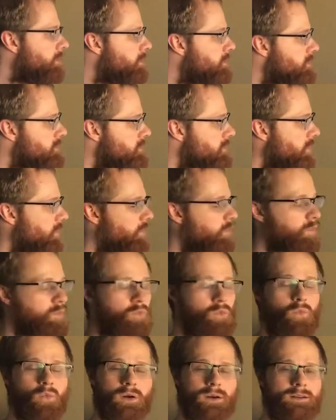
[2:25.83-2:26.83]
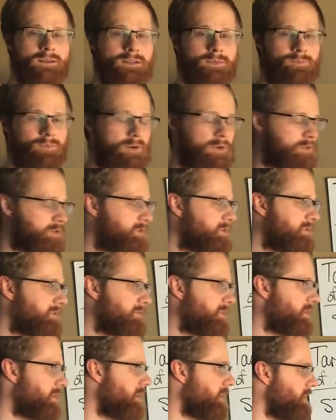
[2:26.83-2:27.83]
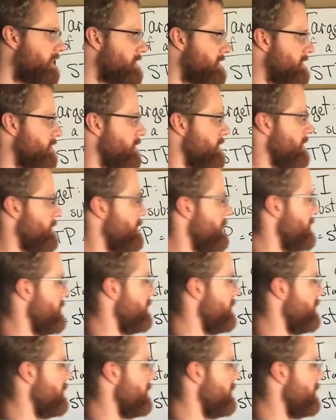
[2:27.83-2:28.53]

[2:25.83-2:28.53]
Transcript: So what is the pressure of our gas going to be?